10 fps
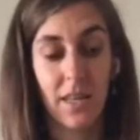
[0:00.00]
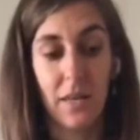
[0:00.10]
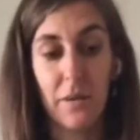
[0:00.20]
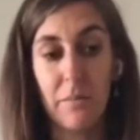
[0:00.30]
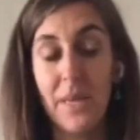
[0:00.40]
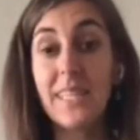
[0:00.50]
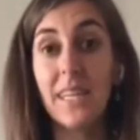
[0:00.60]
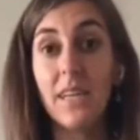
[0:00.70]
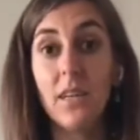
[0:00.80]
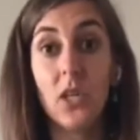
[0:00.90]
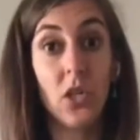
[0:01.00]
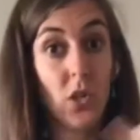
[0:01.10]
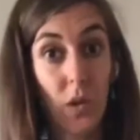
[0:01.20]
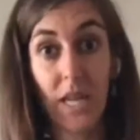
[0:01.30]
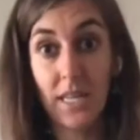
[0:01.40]
mixing
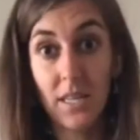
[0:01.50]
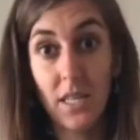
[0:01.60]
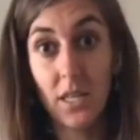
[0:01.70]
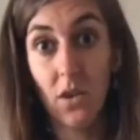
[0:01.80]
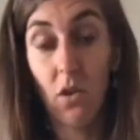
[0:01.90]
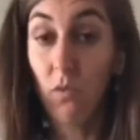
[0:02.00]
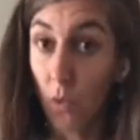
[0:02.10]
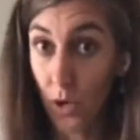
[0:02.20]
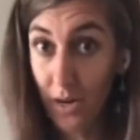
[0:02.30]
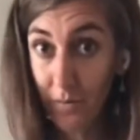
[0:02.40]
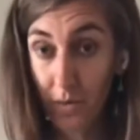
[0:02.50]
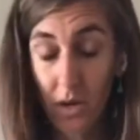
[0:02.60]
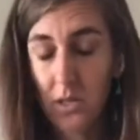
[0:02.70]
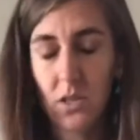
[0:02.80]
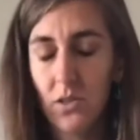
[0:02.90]
2 liters of water,
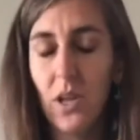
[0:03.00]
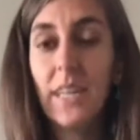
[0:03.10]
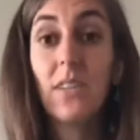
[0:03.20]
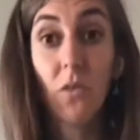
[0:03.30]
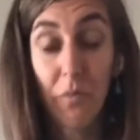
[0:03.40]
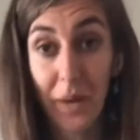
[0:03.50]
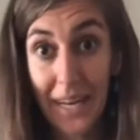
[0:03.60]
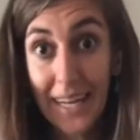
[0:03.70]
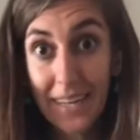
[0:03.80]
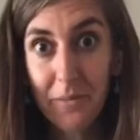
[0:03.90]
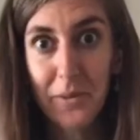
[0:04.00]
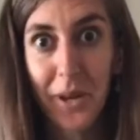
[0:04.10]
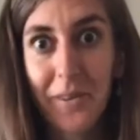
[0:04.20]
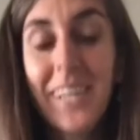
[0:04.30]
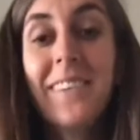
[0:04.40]
so 2 liters of milk,
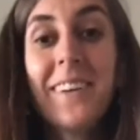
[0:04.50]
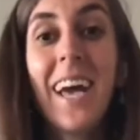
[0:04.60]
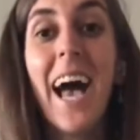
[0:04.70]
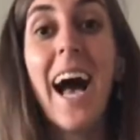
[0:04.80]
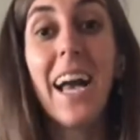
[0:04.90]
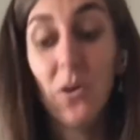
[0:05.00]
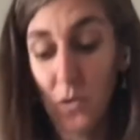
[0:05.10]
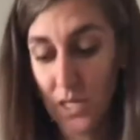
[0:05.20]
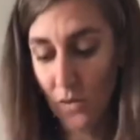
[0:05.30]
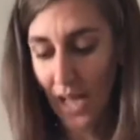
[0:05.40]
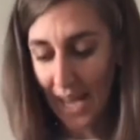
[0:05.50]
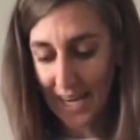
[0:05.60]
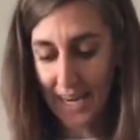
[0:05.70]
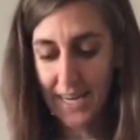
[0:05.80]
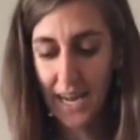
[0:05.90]
sorry. I also
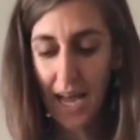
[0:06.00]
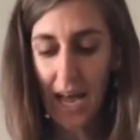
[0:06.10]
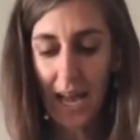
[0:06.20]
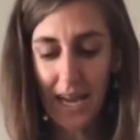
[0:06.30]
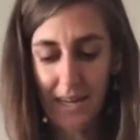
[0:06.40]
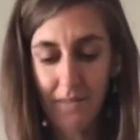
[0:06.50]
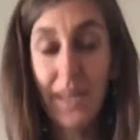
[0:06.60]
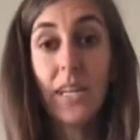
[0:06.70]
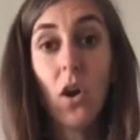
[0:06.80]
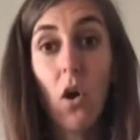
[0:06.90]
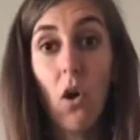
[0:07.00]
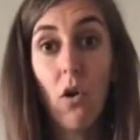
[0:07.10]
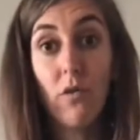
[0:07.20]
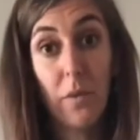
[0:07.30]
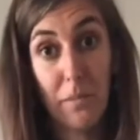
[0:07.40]
added a little bit of
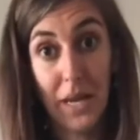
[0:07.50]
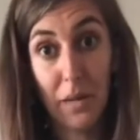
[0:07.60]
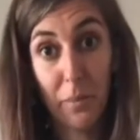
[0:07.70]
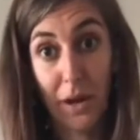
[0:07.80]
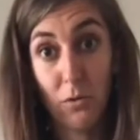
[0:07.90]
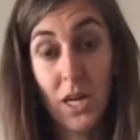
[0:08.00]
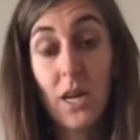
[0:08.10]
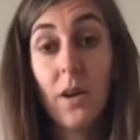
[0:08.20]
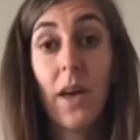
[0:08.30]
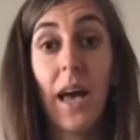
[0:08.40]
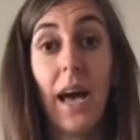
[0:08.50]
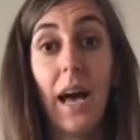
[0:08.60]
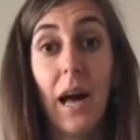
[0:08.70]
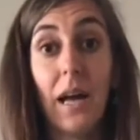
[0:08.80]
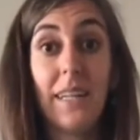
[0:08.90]
milk powder.
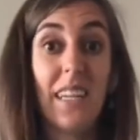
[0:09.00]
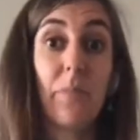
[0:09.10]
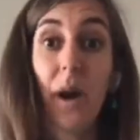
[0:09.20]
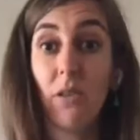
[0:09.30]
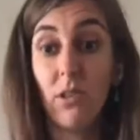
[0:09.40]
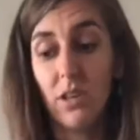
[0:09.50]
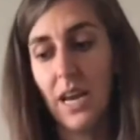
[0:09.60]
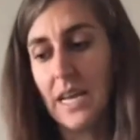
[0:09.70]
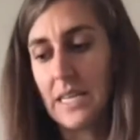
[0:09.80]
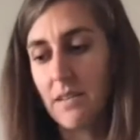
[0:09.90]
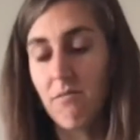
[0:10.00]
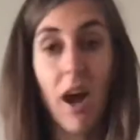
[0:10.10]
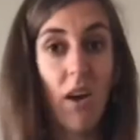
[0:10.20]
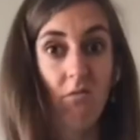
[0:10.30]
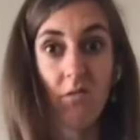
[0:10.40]
This powder is
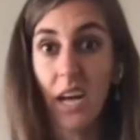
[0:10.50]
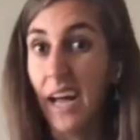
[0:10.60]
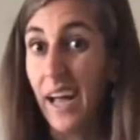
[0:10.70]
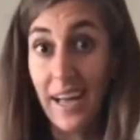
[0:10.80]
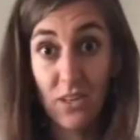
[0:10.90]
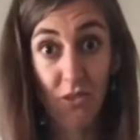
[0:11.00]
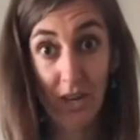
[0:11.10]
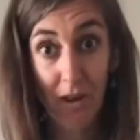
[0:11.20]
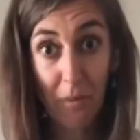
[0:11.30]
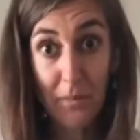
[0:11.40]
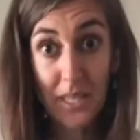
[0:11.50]
around 100 grams.